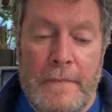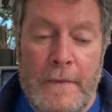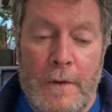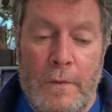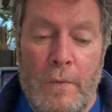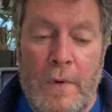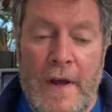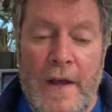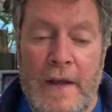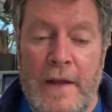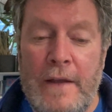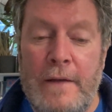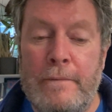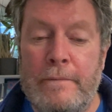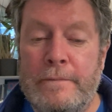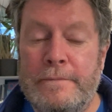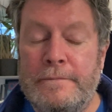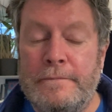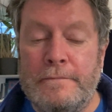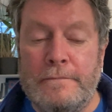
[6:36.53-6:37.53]
why
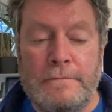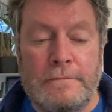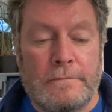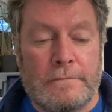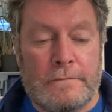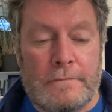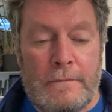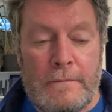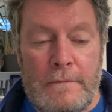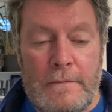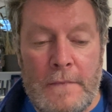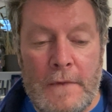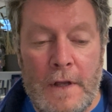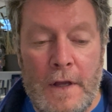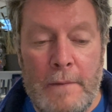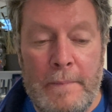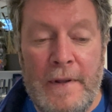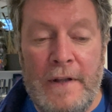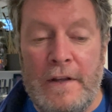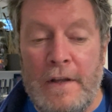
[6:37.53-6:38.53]

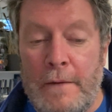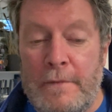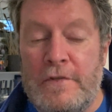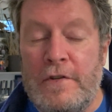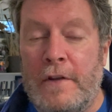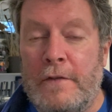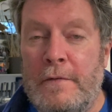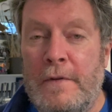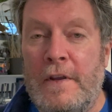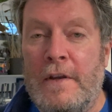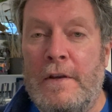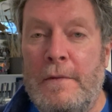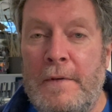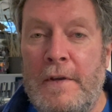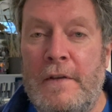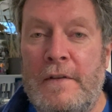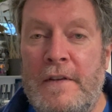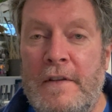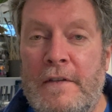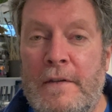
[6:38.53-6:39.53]
building up trust with the
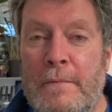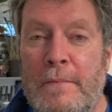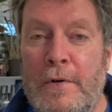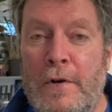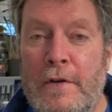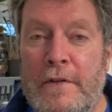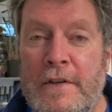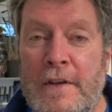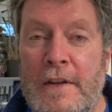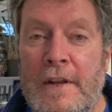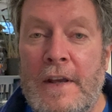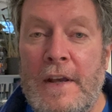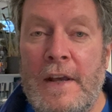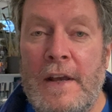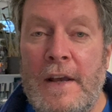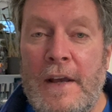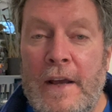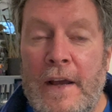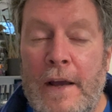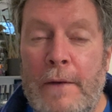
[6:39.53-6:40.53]
community is important.
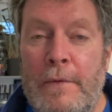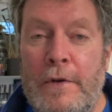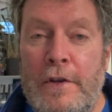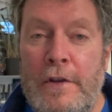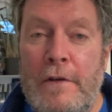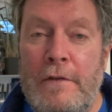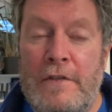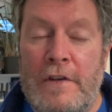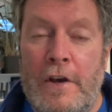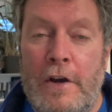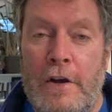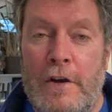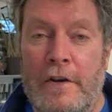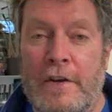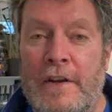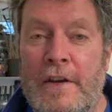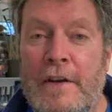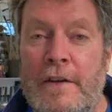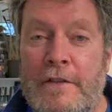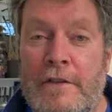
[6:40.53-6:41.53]
And we're going to use a
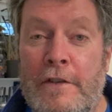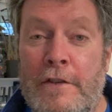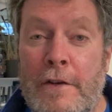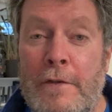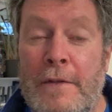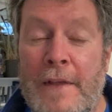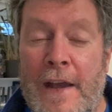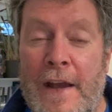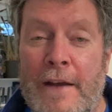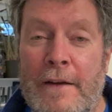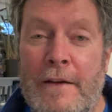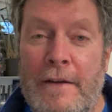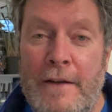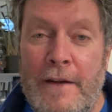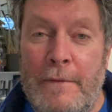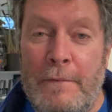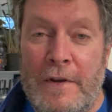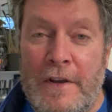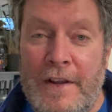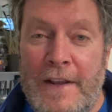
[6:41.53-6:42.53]
hook to do that.
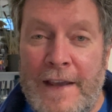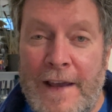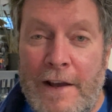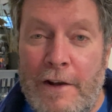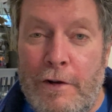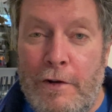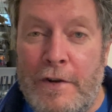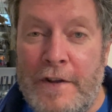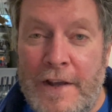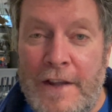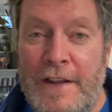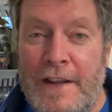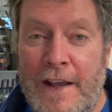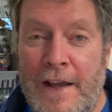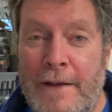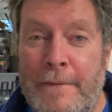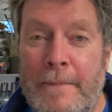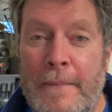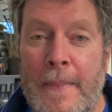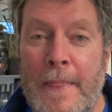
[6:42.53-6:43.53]
We're going to get a hook in
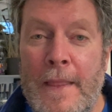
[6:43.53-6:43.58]
there.